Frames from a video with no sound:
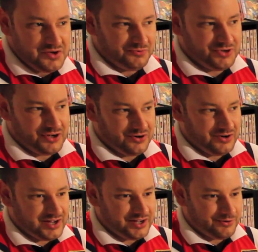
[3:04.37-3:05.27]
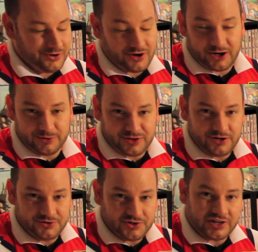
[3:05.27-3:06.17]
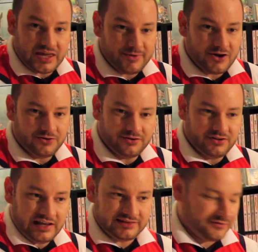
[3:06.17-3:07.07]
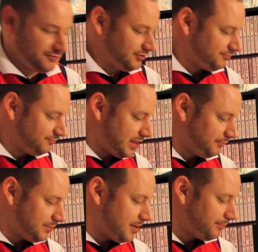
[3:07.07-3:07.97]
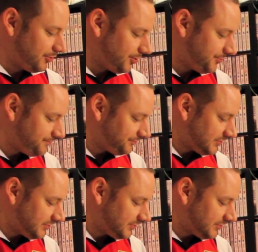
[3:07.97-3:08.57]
when you're younger and the Neo Geo came out, as everyone may remember.